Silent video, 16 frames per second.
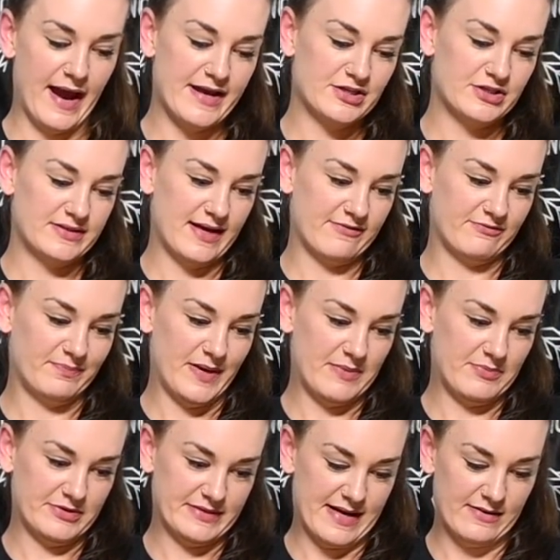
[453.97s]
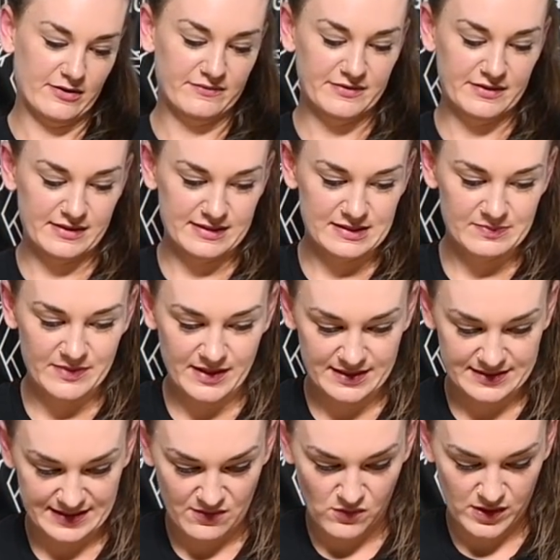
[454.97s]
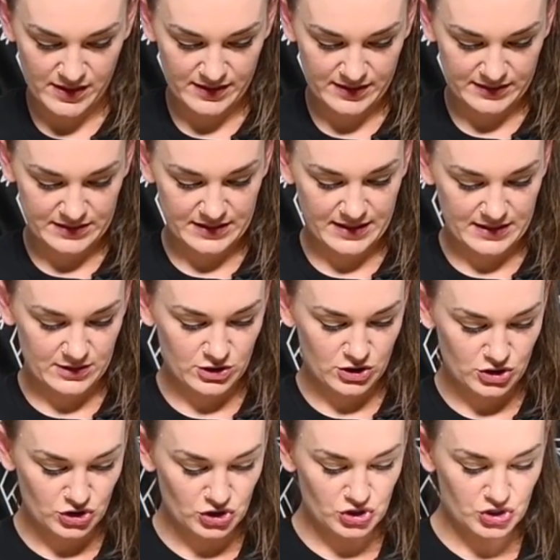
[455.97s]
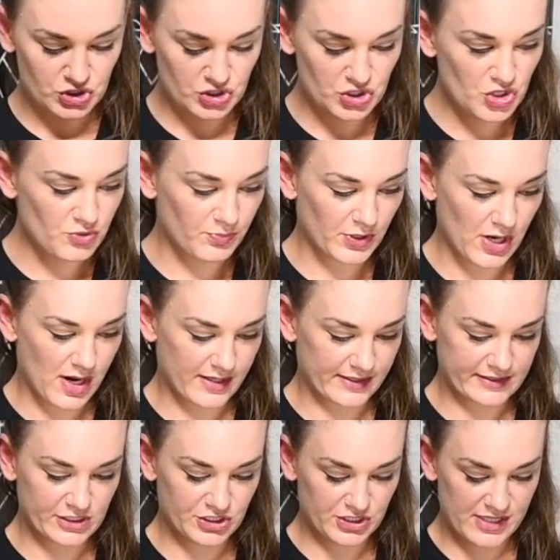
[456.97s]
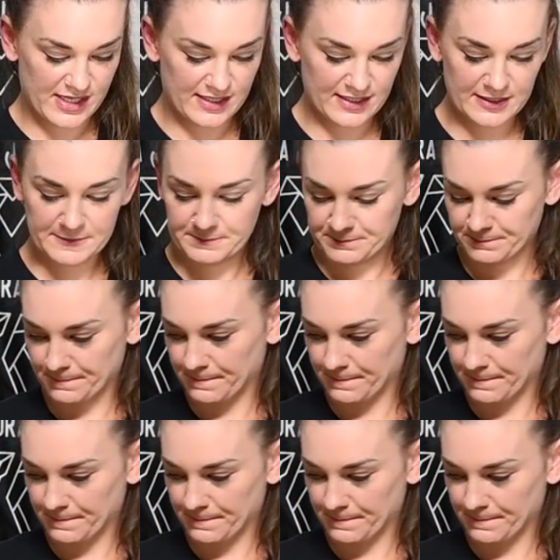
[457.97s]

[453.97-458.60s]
I just have paper towel over this because I wanted it to get super oxygenated.